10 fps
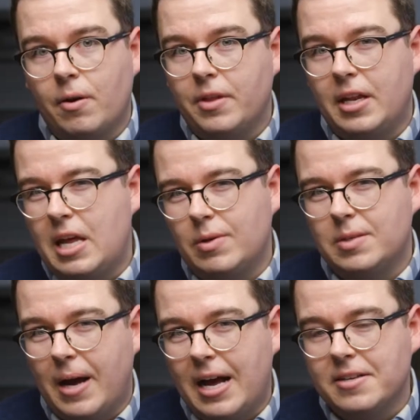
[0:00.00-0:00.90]
out that he
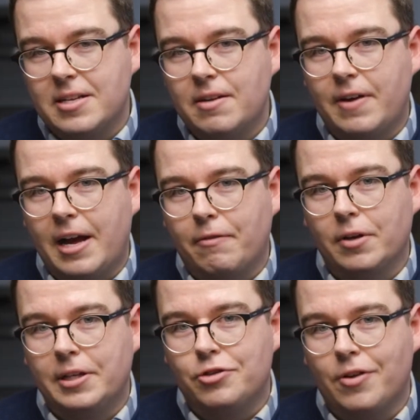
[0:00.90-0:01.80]
was positive, I
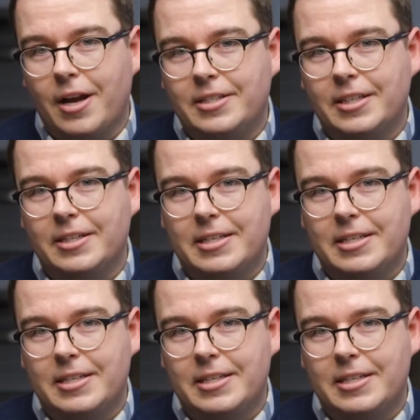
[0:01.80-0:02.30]
really tried to